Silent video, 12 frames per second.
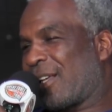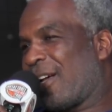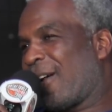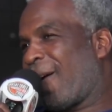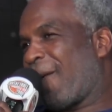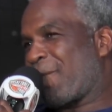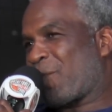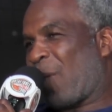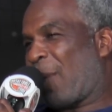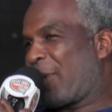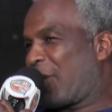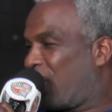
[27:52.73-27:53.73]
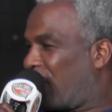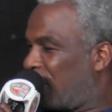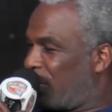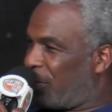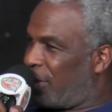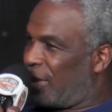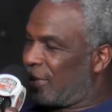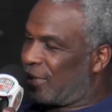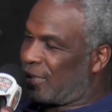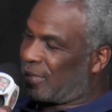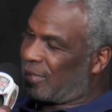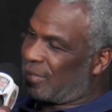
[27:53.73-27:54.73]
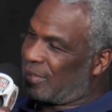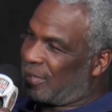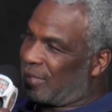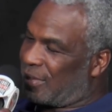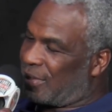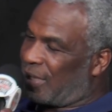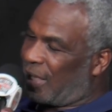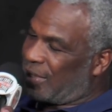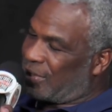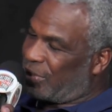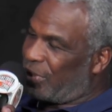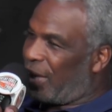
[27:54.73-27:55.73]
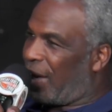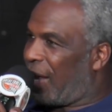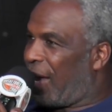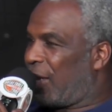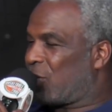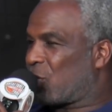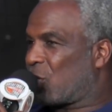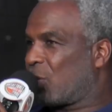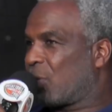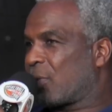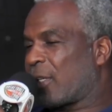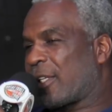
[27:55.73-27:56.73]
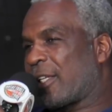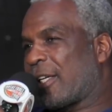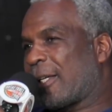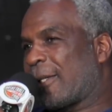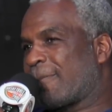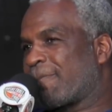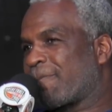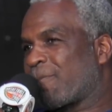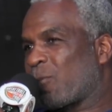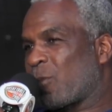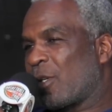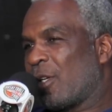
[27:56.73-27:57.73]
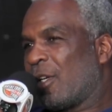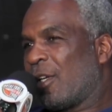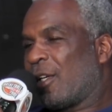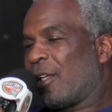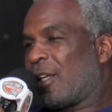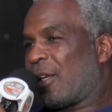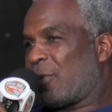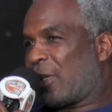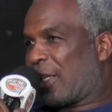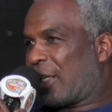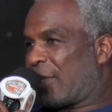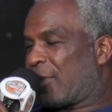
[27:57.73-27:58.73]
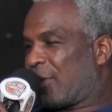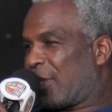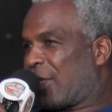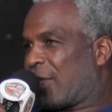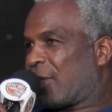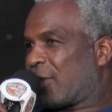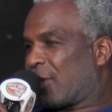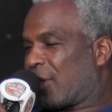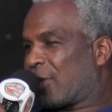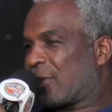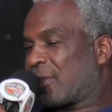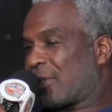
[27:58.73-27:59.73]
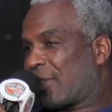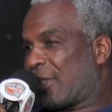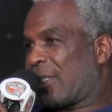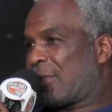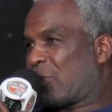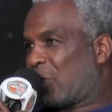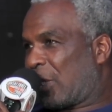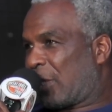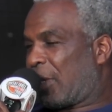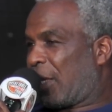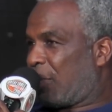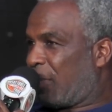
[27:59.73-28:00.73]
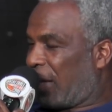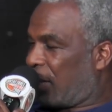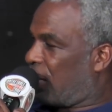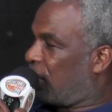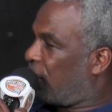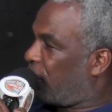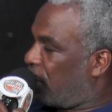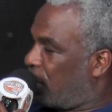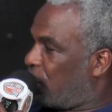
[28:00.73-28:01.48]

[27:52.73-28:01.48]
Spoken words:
I've been knowing LeBron since junior high school, and he really, he really making a difference in the